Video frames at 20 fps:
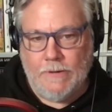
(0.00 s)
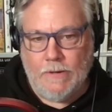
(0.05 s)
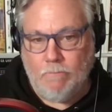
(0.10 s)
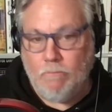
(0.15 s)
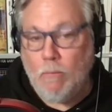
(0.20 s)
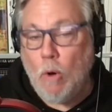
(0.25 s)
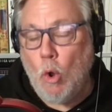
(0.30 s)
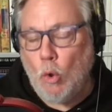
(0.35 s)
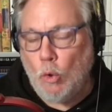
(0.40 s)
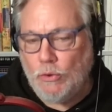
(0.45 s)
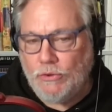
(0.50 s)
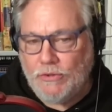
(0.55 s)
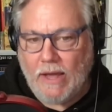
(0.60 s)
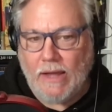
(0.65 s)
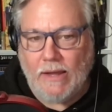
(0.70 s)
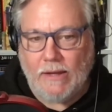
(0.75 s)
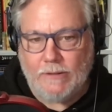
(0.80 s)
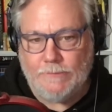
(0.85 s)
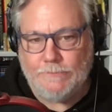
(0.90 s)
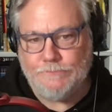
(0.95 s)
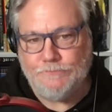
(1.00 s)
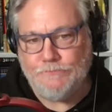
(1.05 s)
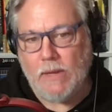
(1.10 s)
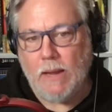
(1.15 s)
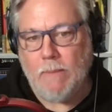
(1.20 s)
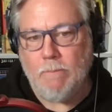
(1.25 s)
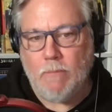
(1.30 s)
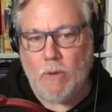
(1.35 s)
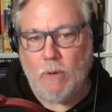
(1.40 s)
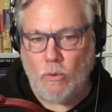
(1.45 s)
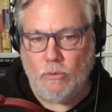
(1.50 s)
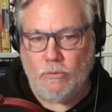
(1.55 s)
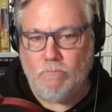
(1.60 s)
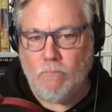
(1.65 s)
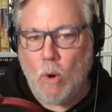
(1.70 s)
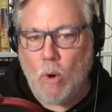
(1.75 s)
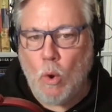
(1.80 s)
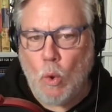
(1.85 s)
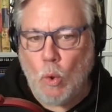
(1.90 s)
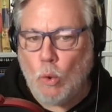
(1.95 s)
mold, not mold,
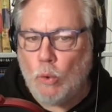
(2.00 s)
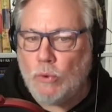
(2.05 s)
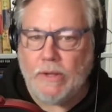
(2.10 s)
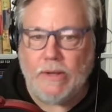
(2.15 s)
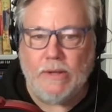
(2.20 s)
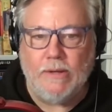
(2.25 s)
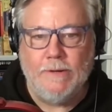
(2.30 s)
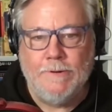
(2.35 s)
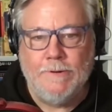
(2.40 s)
mold.